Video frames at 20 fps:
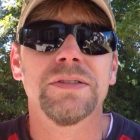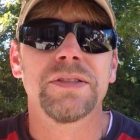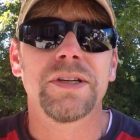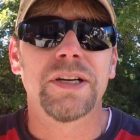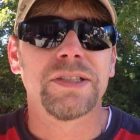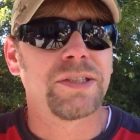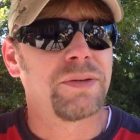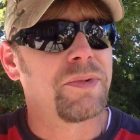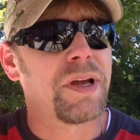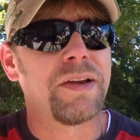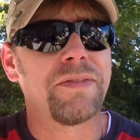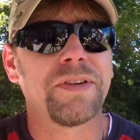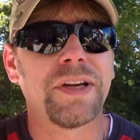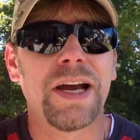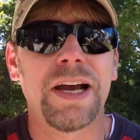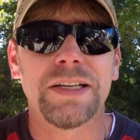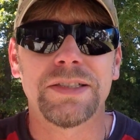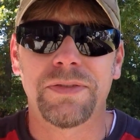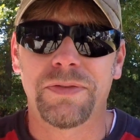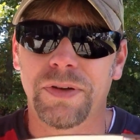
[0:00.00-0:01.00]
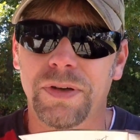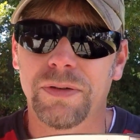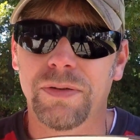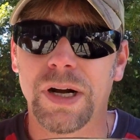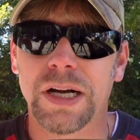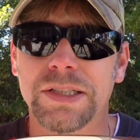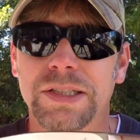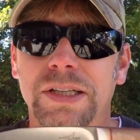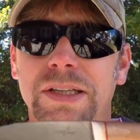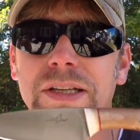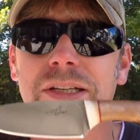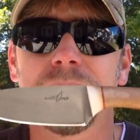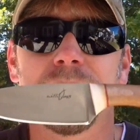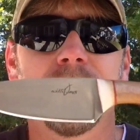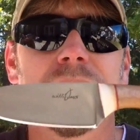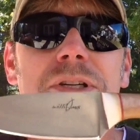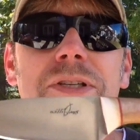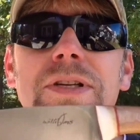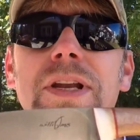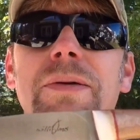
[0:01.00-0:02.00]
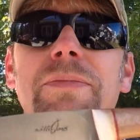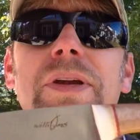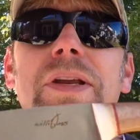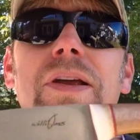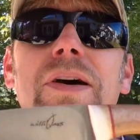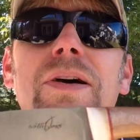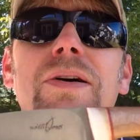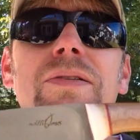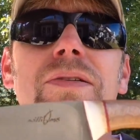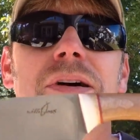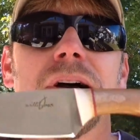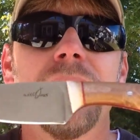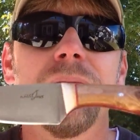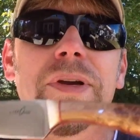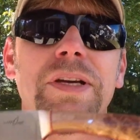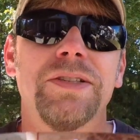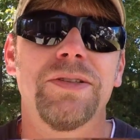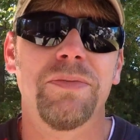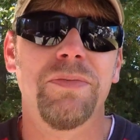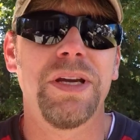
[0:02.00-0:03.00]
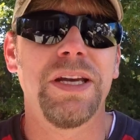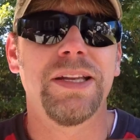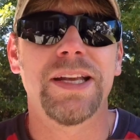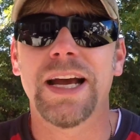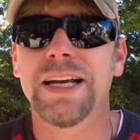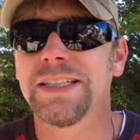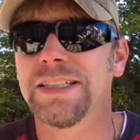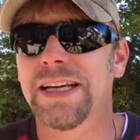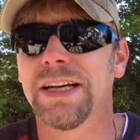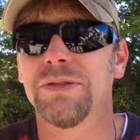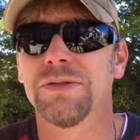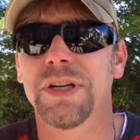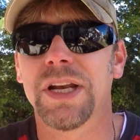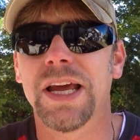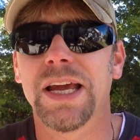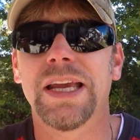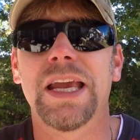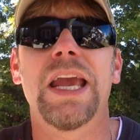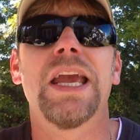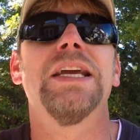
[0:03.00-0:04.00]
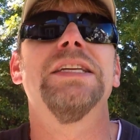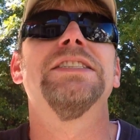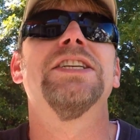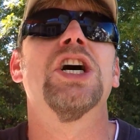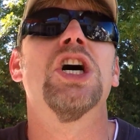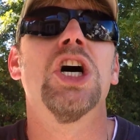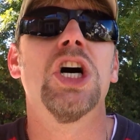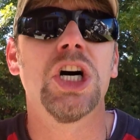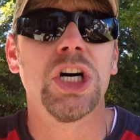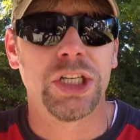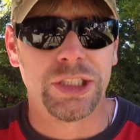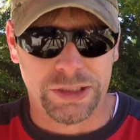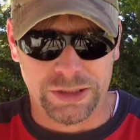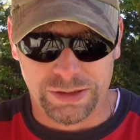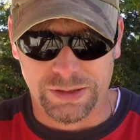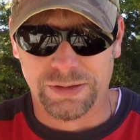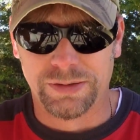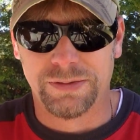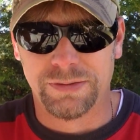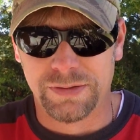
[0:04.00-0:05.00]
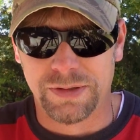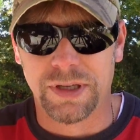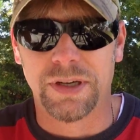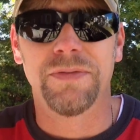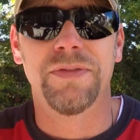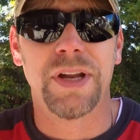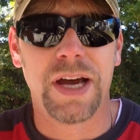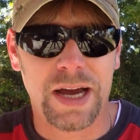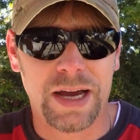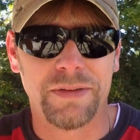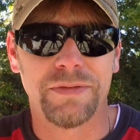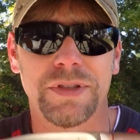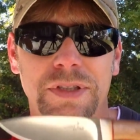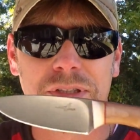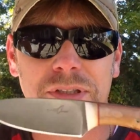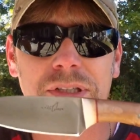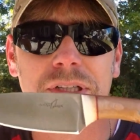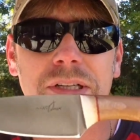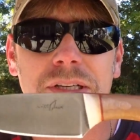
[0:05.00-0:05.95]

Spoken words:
Custom knife guys, if you're watching this, please let me know. I mean, to me, that sounds like a ton of knives.